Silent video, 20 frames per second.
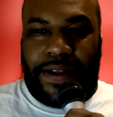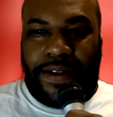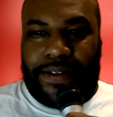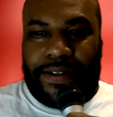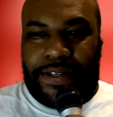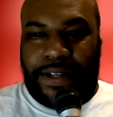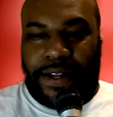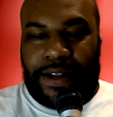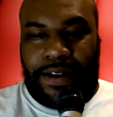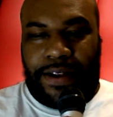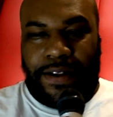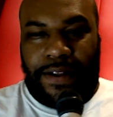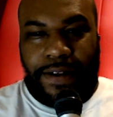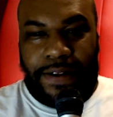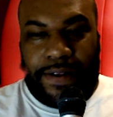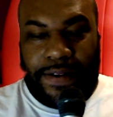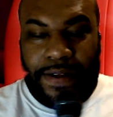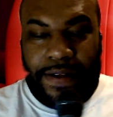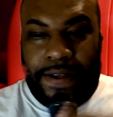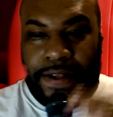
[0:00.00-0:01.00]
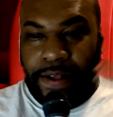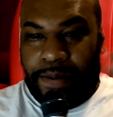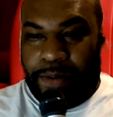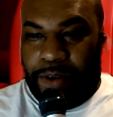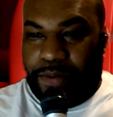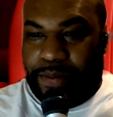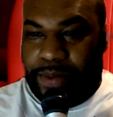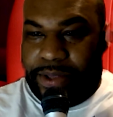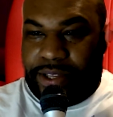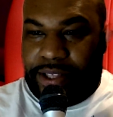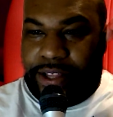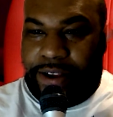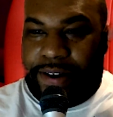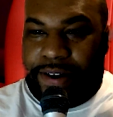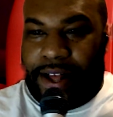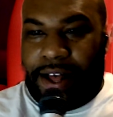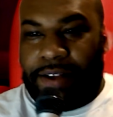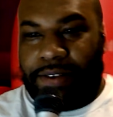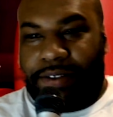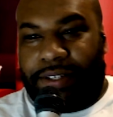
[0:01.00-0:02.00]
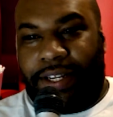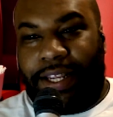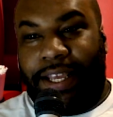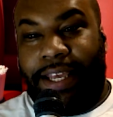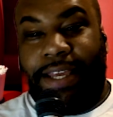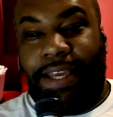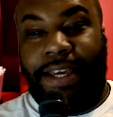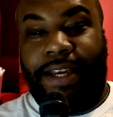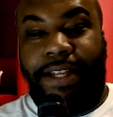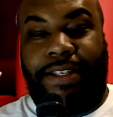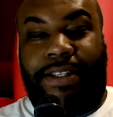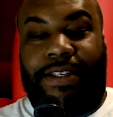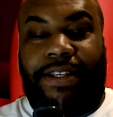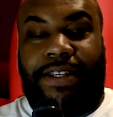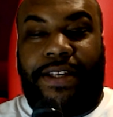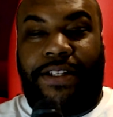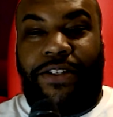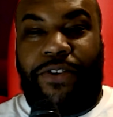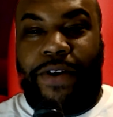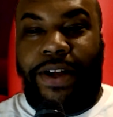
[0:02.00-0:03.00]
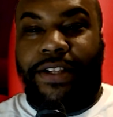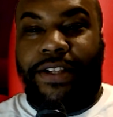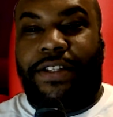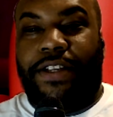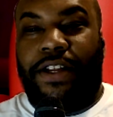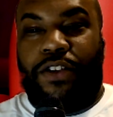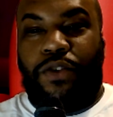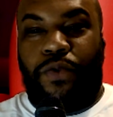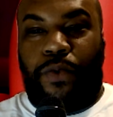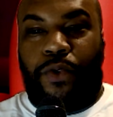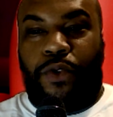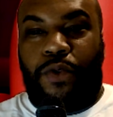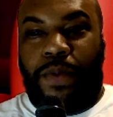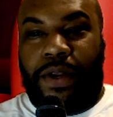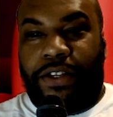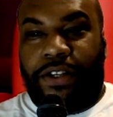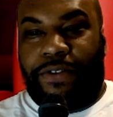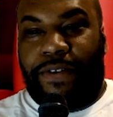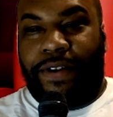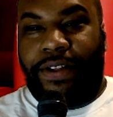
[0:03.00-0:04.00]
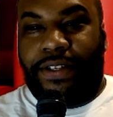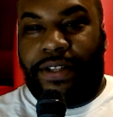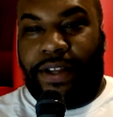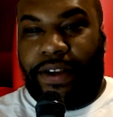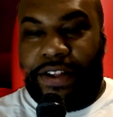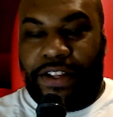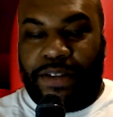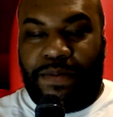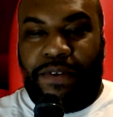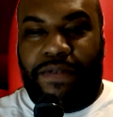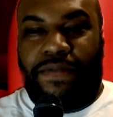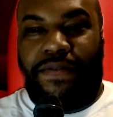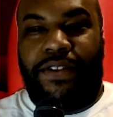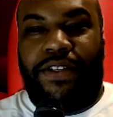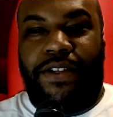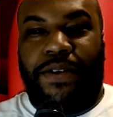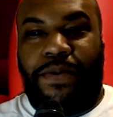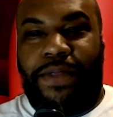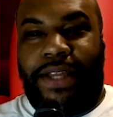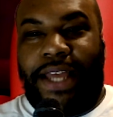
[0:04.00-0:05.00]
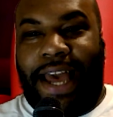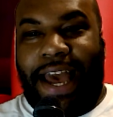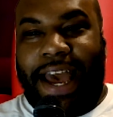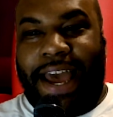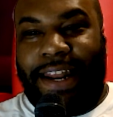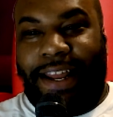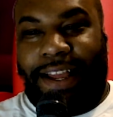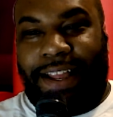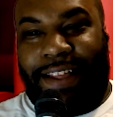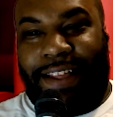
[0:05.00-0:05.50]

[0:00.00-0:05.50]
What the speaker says: son-in-law move him into their house, and he gets his grandson's room, and his grandson gets moved into the attic.